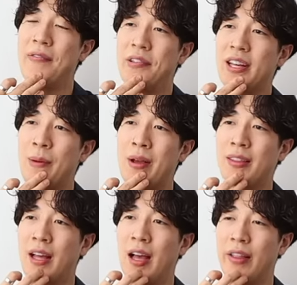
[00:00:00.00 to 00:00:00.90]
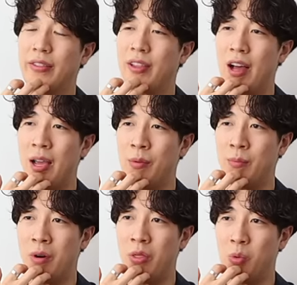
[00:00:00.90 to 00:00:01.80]
I feel like I'm at that time or
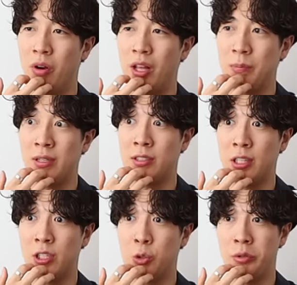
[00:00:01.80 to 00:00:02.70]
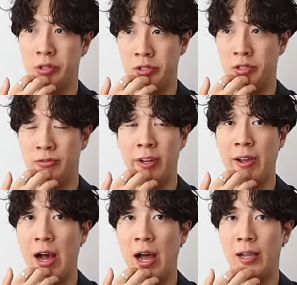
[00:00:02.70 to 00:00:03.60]
month where like my sexual urges are very
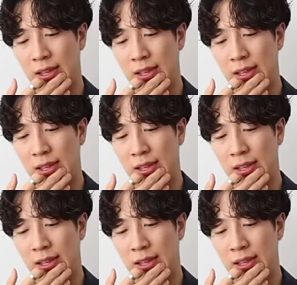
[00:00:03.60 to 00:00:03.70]
high.